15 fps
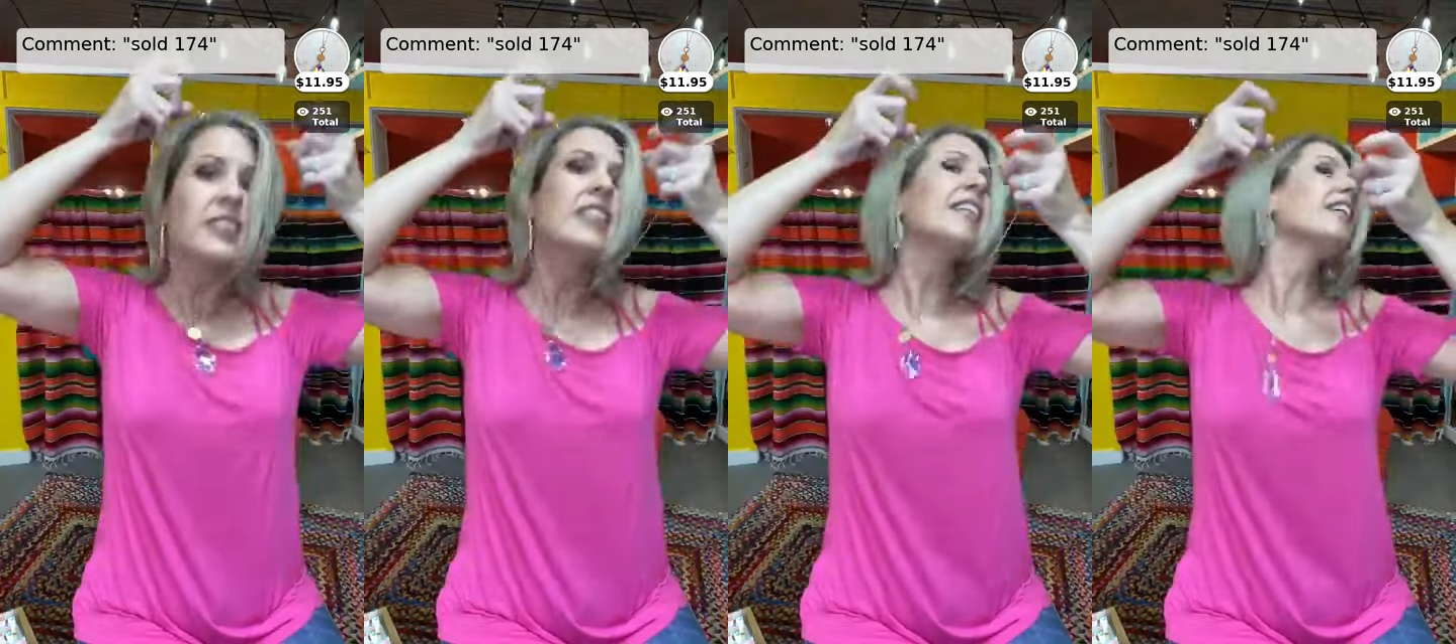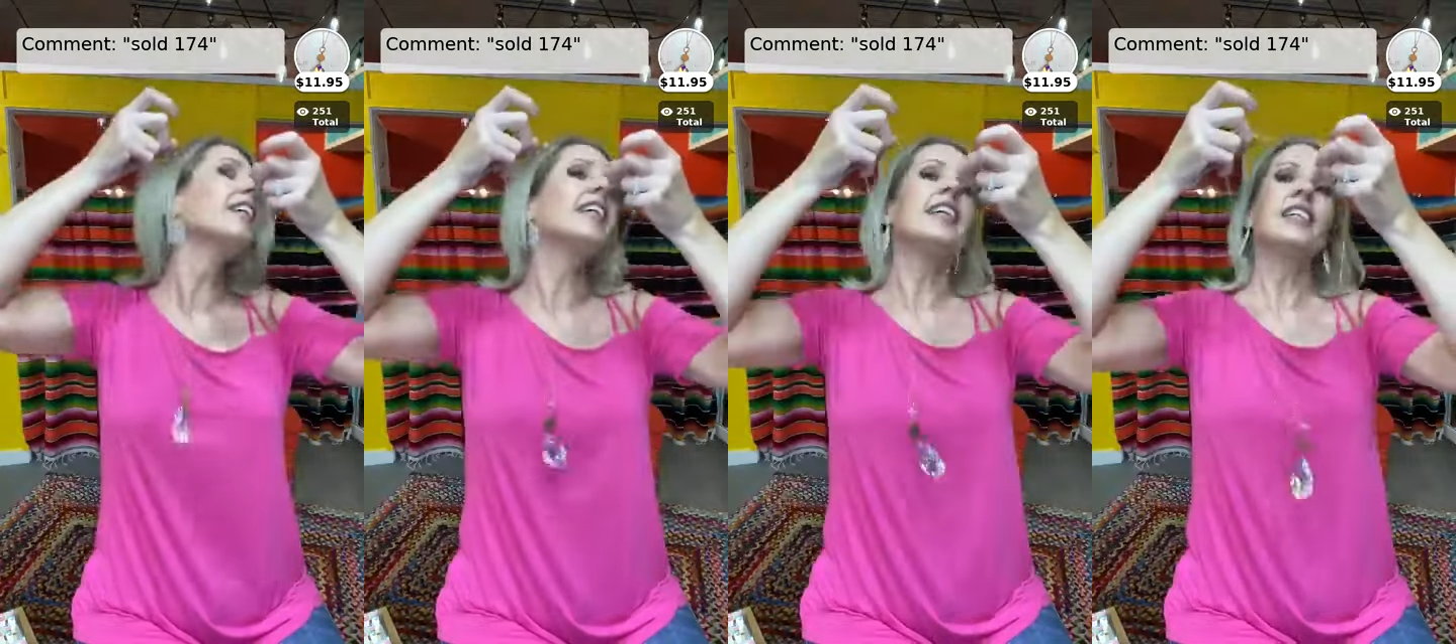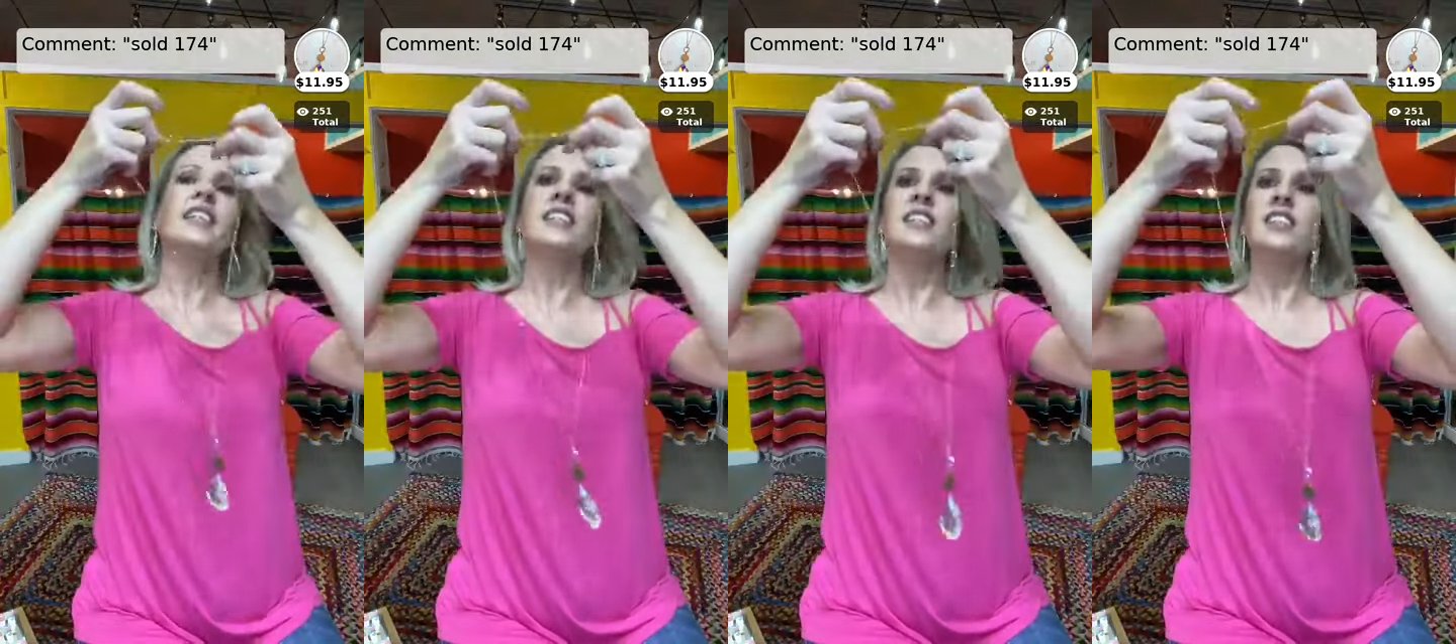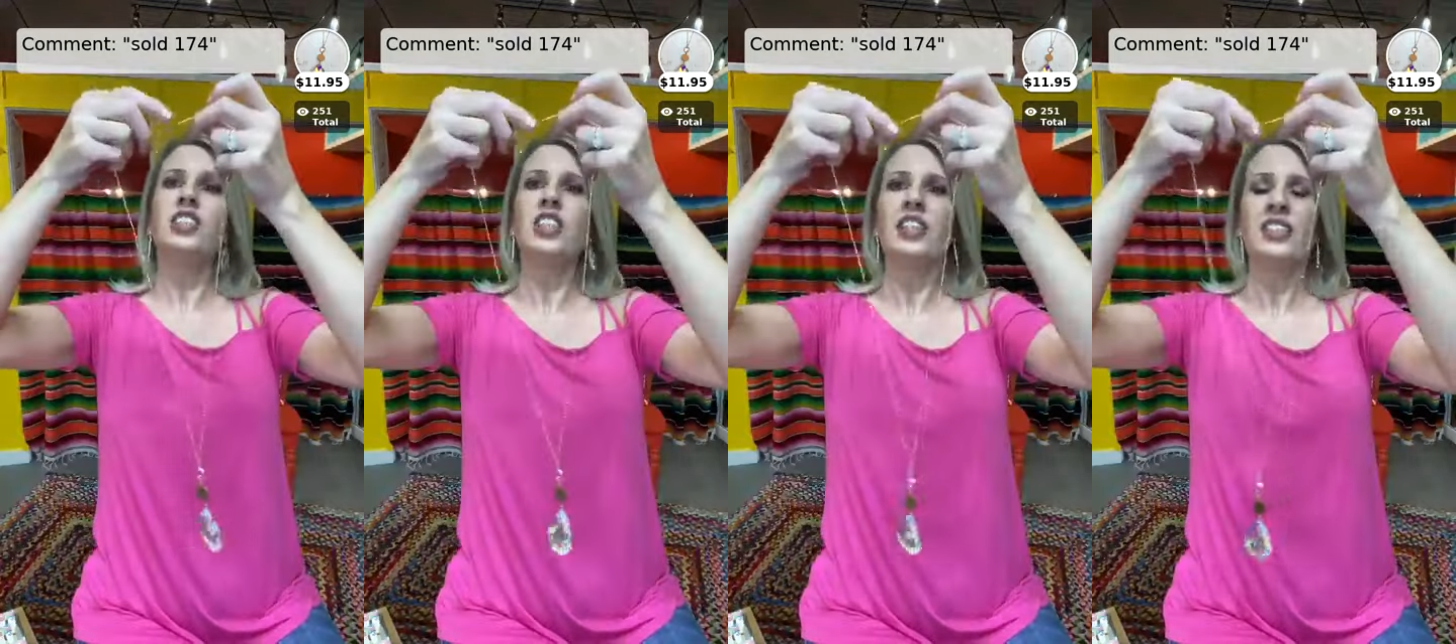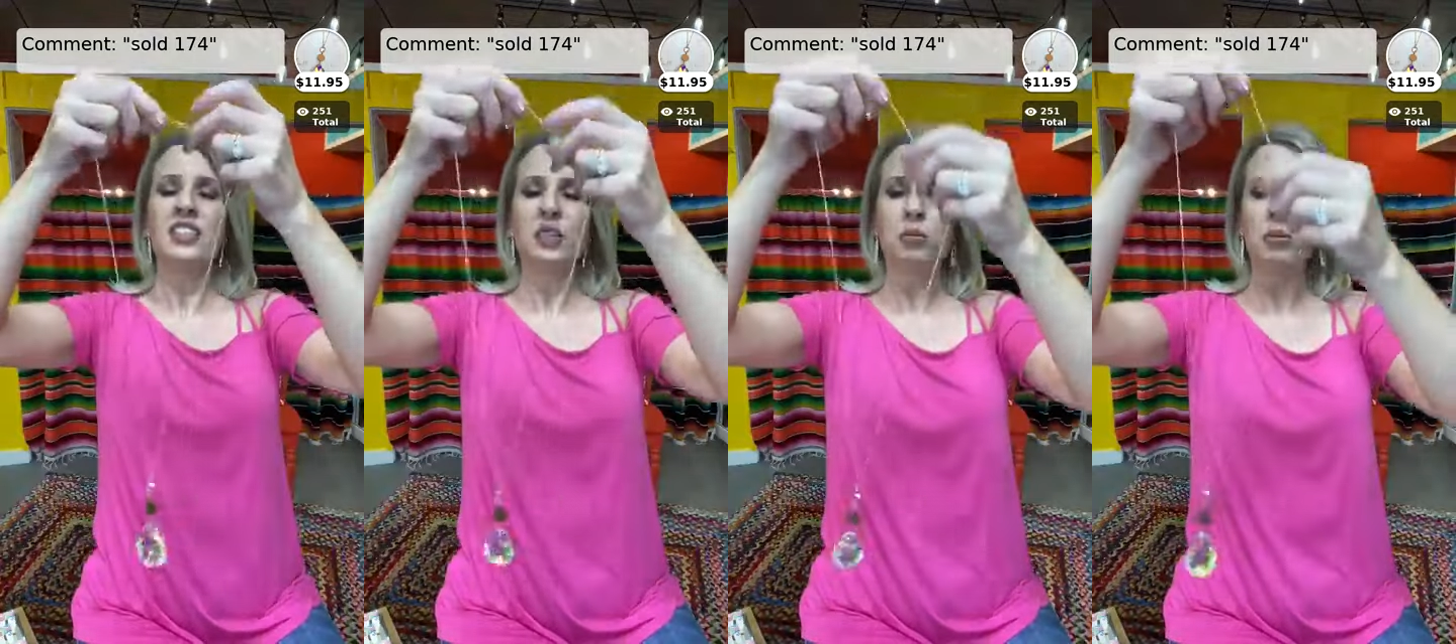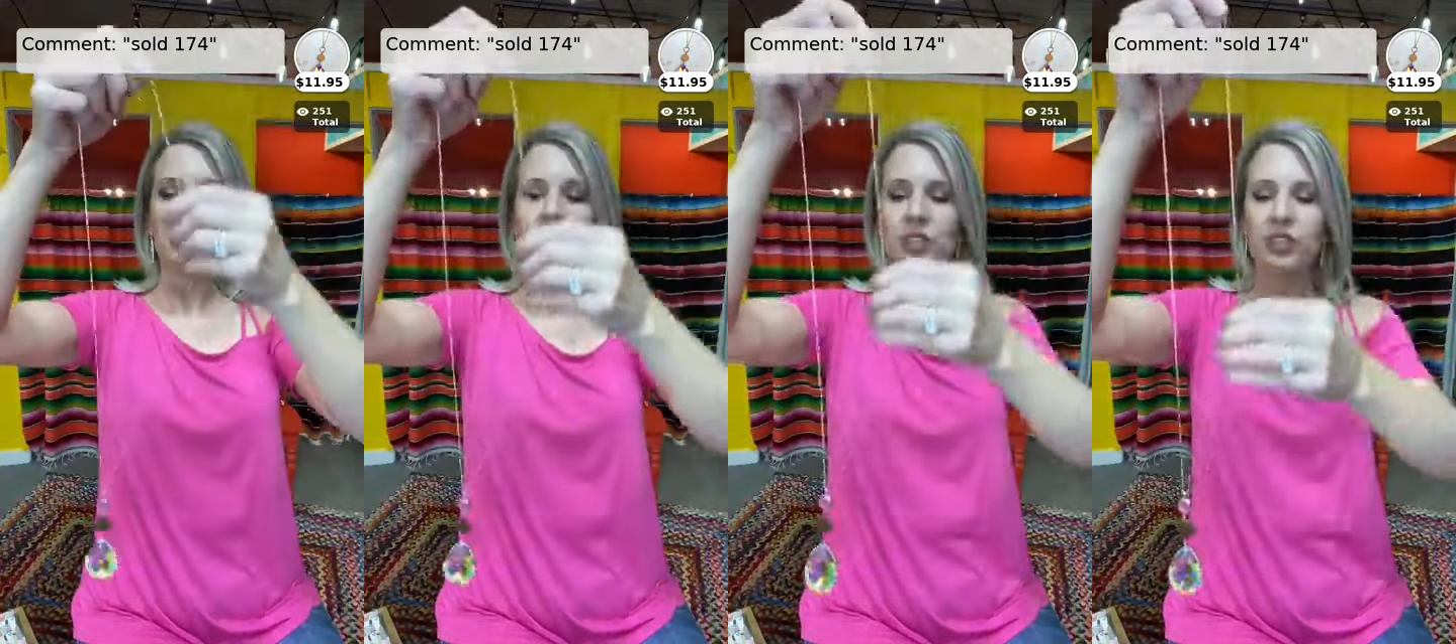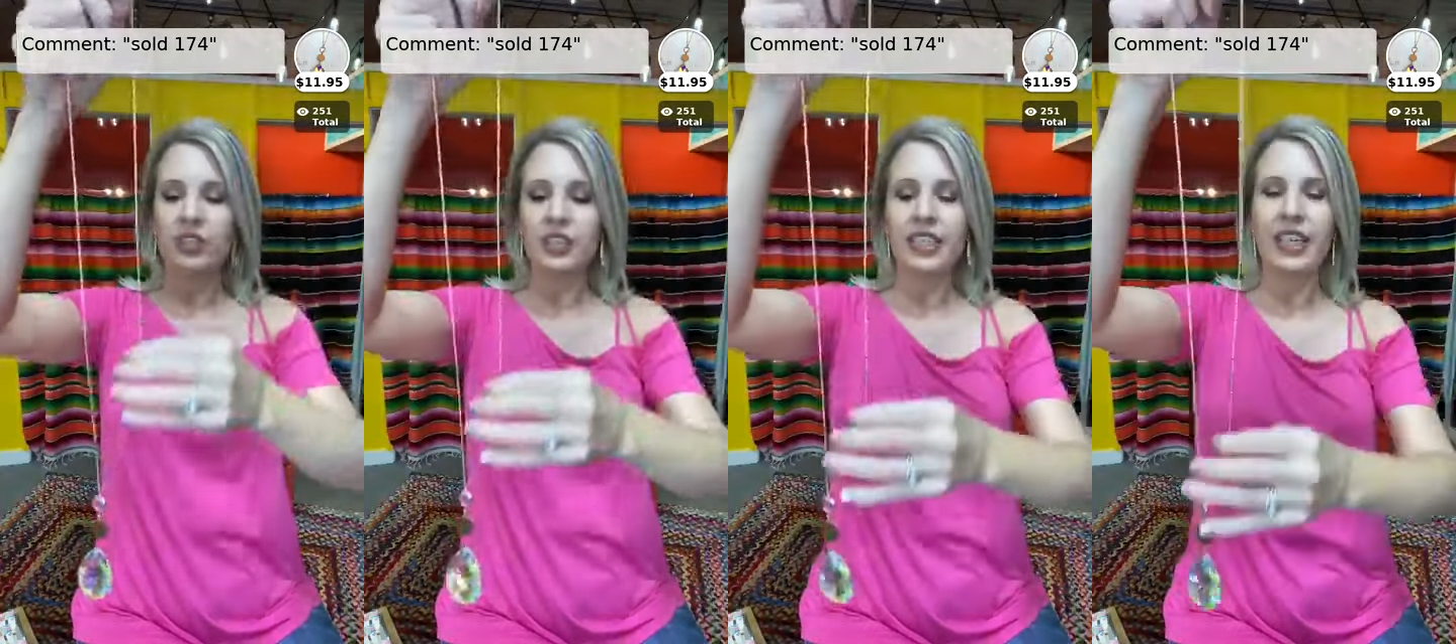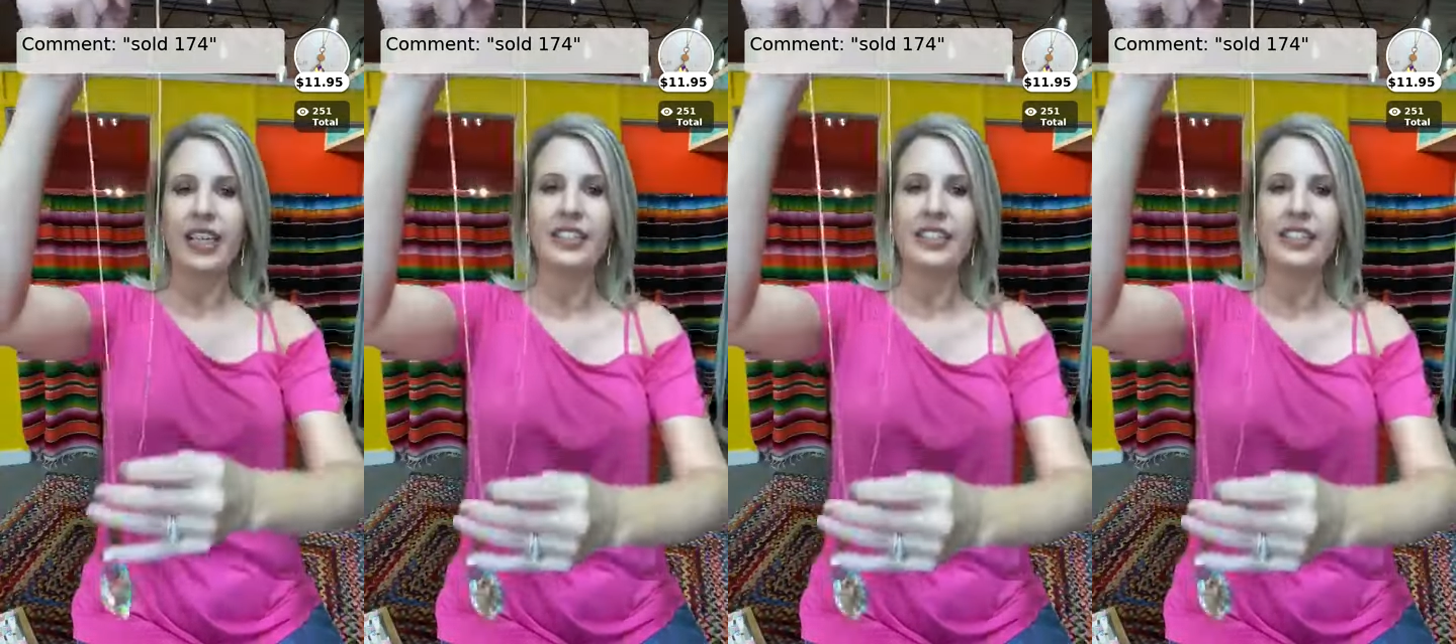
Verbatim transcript: It is adjustable,